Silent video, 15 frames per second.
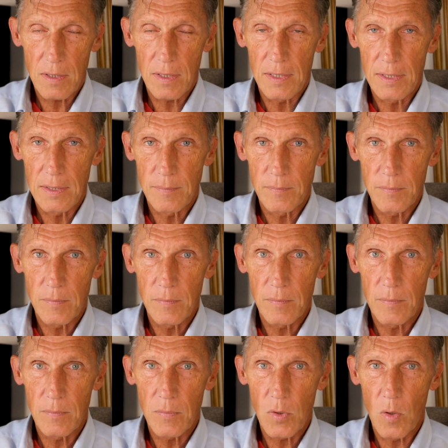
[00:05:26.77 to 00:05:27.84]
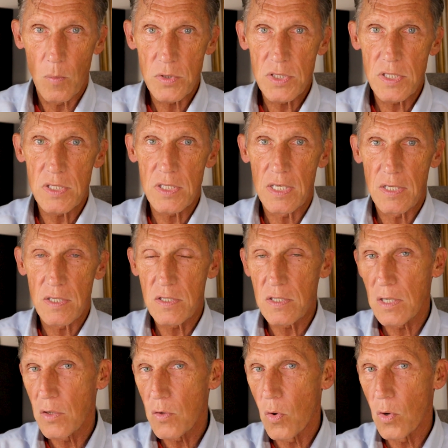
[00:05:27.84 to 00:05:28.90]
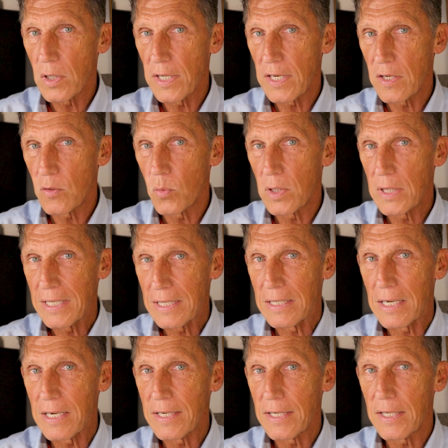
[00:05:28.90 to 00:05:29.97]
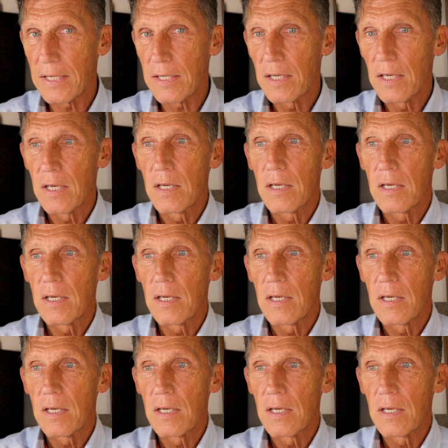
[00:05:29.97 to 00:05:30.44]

homocysteine is correlated with declining